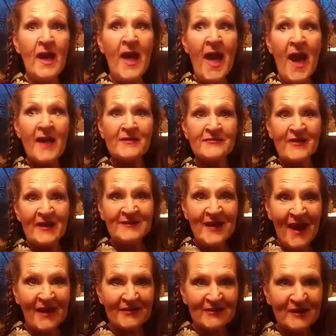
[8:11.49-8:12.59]
Had a
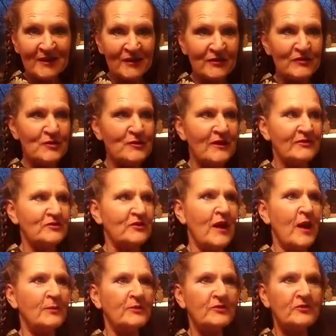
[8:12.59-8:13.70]
fantastic interview yesterday.
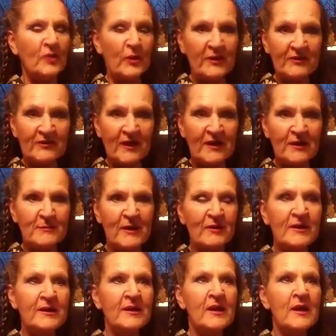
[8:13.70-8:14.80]
I was so excited about
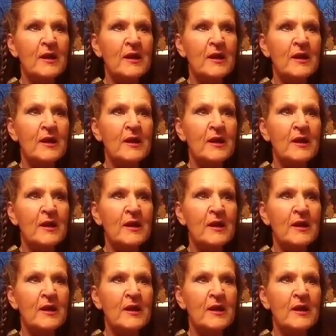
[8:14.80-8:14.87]
it.